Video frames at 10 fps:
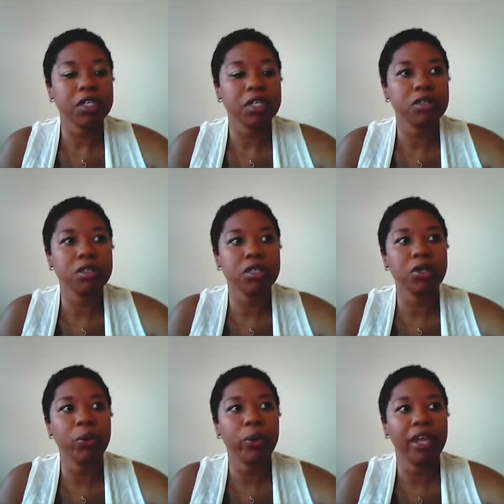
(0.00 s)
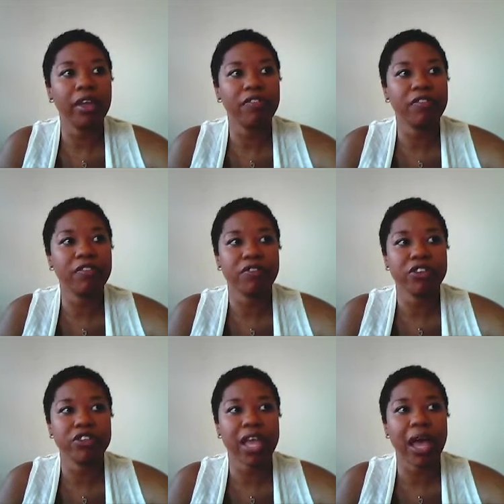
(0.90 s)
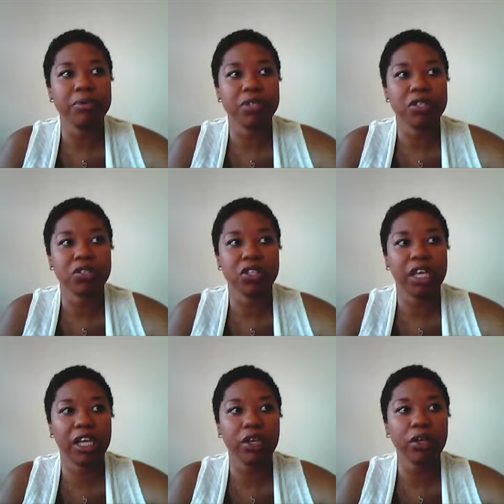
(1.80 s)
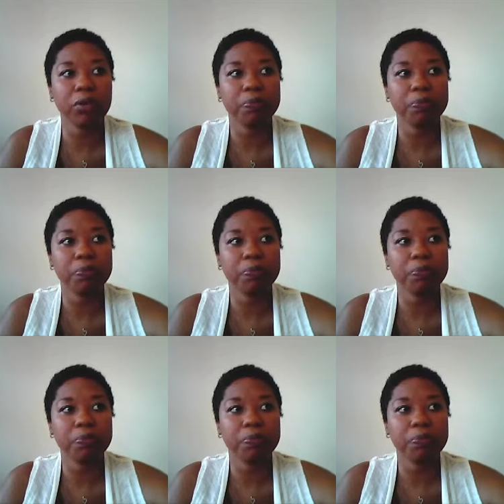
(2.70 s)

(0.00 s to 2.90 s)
still waiting for the first abscess to heal